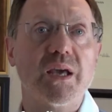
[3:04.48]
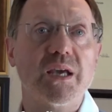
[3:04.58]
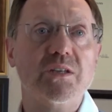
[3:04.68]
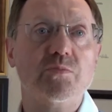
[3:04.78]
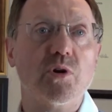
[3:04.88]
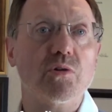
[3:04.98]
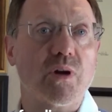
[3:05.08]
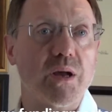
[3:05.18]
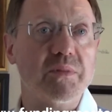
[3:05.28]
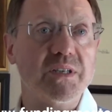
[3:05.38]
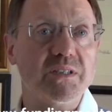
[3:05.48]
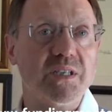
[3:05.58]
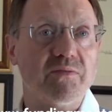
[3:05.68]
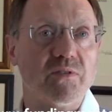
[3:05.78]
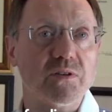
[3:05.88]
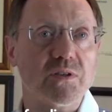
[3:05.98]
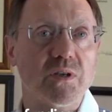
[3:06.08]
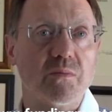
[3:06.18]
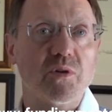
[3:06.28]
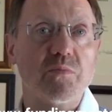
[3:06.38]
Each programme is different,
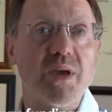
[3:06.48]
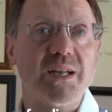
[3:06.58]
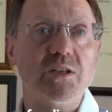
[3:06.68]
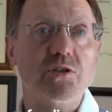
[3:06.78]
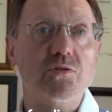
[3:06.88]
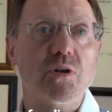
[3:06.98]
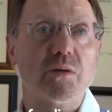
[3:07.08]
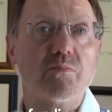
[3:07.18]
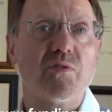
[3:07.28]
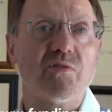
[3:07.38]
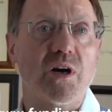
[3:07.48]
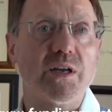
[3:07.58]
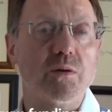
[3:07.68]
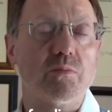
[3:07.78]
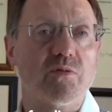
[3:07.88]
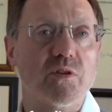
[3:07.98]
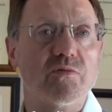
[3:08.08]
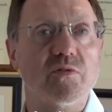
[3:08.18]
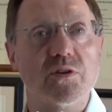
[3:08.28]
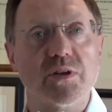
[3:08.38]
but many do not provide upfront
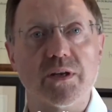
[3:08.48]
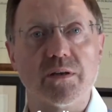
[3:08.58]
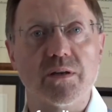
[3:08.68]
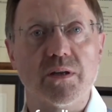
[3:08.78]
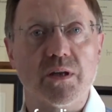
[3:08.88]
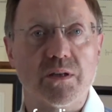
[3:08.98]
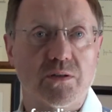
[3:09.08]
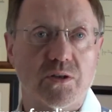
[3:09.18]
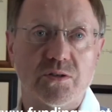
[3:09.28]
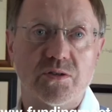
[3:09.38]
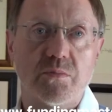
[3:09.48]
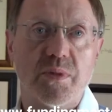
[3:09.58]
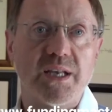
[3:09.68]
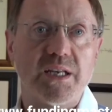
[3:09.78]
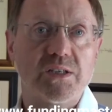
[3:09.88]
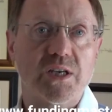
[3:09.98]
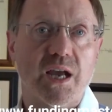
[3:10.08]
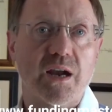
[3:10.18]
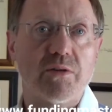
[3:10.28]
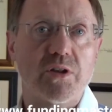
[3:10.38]
funding. Thus, you may need to
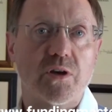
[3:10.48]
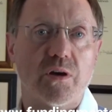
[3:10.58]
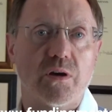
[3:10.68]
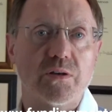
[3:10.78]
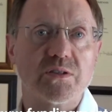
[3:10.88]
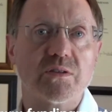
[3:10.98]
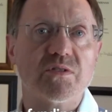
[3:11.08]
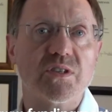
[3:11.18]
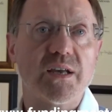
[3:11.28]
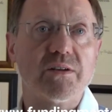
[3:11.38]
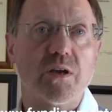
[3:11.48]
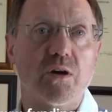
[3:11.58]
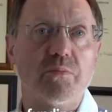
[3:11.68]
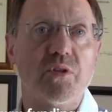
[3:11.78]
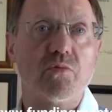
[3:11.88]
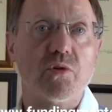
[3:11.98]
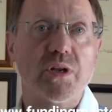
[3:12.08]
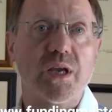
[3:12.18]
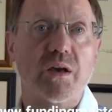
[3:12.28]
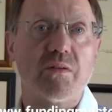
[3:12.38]
carry the costs of setting up the
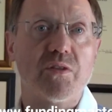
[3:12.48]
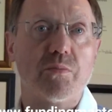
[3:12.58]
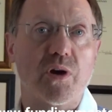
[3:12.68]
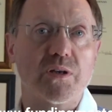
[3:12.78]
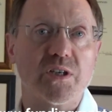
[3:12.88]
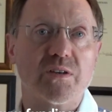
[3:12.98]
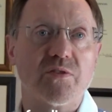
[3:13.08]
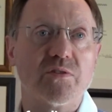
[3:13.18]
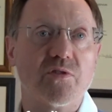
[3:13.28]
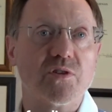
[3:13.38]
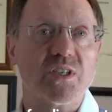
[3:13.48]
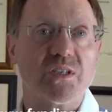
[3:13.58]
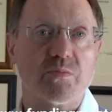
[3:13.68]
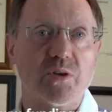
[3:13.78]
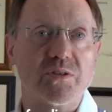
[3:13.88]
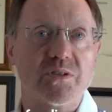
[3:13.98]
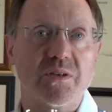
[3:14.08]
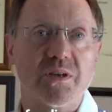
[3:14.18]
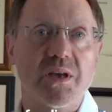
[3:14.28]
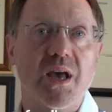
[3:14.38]
running of the project for the first six months,
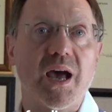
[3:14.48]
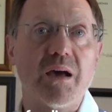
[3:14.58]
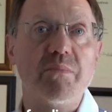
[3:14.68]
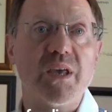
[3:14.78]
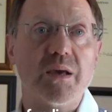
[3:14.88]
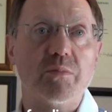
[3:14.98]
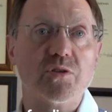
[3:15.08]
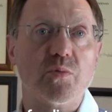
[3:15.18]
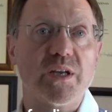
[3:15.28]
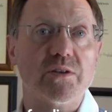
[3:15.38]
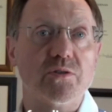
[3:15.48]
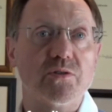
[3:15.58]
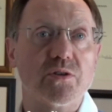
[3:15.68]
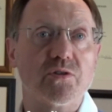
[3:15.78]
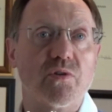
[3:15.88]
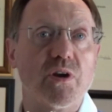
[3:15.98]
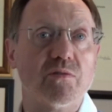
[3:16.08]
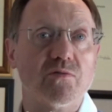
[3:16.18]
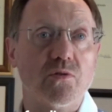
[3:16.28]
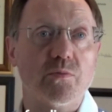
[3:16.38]
and be able to wait another three or
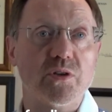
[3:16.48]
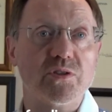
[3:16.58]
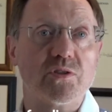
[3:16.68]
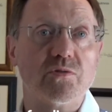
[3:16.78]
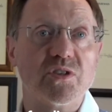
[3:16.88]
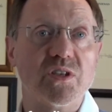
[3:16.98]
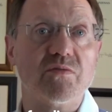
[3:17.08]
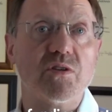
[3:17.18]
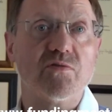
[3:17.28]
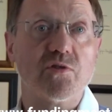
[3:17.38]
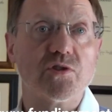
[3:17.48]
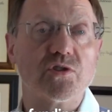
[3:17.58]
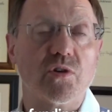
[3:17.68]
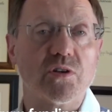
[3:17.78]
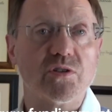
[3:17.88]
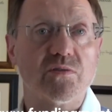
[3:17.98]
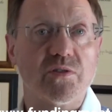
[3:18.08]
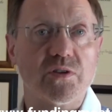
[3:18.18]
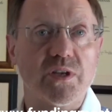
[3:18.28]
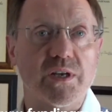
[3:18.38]
four months to receive your first tranche of
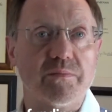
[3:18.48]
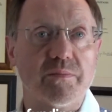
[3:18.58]
funding.